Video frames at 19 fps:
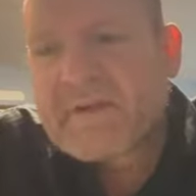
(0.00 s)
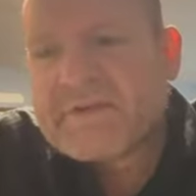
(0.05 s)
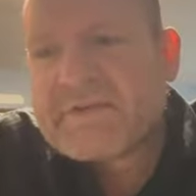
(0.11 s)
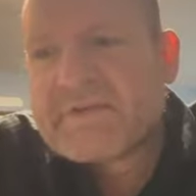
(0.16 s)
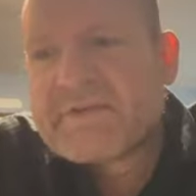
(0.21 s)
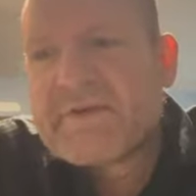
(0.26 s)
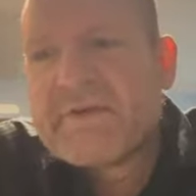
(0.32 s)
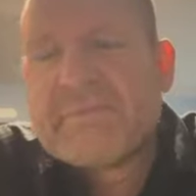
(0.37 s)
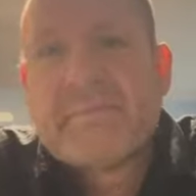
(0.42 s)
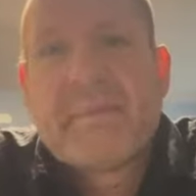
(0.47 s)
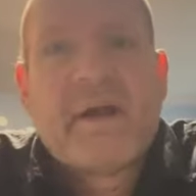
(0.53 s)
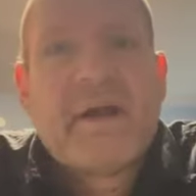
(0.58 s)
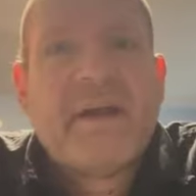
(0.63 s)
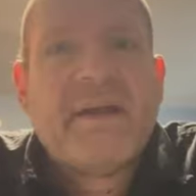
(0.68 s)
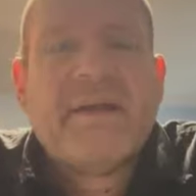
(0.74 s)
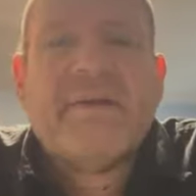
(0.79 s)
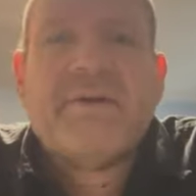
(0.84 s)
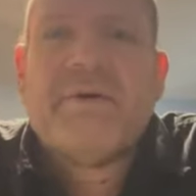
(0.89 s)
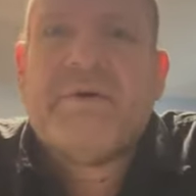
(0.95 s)
So
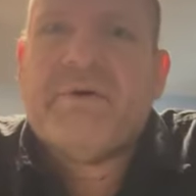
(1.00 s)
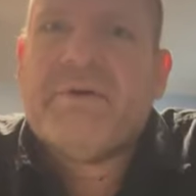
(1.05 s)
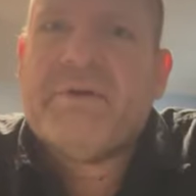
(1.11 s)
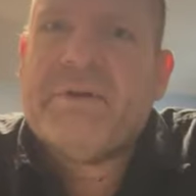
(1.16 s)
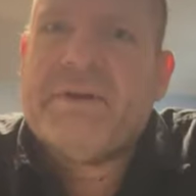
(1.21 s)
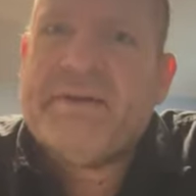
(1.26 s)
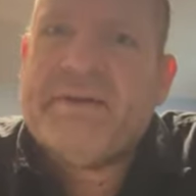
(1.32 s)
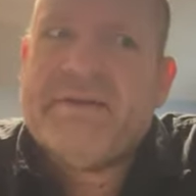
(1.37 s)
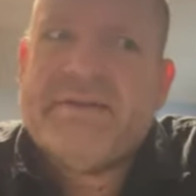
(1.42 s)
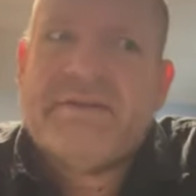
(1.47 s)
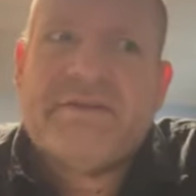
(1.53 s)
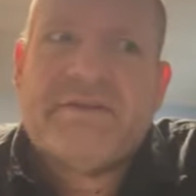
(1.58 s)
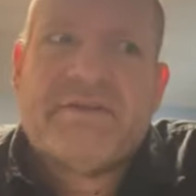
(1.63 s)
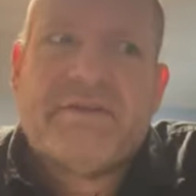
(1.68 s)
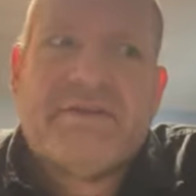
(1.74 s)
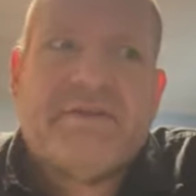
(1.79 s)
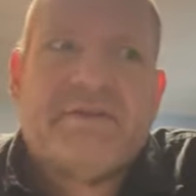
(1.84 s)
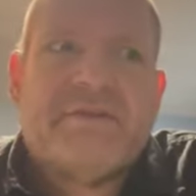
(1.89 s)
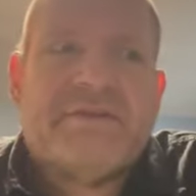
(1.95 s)
my goal
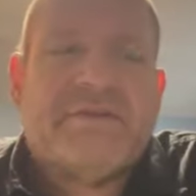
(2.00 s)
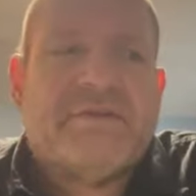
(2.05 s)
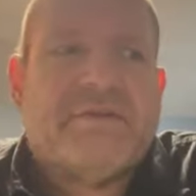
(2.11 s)
is